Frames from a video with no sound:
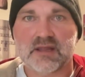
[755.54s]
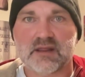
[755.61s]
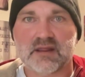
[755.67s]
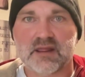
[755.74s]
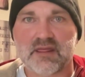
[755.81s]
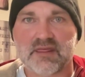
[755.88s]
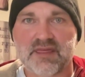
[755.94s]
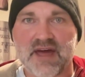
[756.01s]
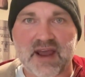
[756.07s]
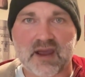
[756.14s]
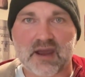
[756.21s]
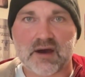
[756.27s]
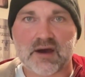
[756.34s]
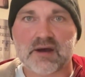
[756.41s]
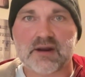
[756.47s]
that
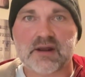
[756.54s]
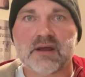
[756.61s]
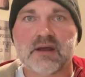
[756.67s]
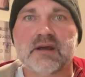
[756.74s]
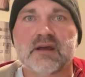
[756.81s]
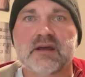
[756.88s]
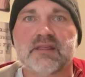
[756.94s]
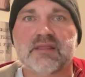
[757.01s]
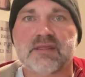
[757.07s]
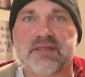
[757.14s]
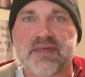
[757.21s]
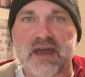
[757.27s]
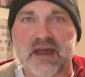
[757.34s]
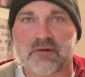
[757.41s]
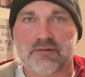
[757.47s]
God,
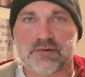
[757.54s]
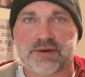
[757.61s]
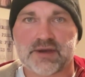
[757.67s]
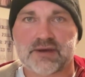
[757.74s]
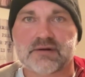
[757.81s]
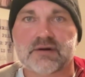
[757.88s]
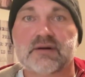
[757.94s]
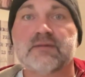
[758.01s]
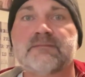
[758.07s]
that Creator.